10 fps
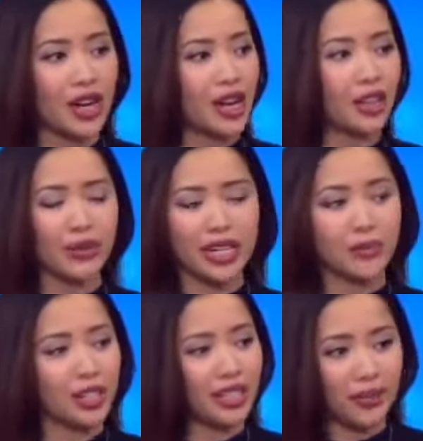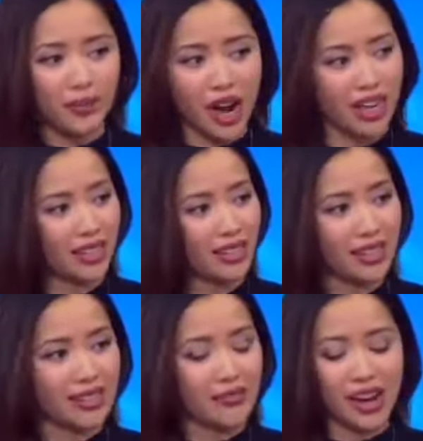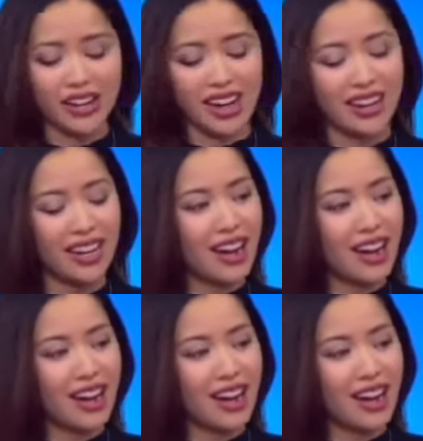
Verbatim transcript: uh, 3D printed products and whatnot.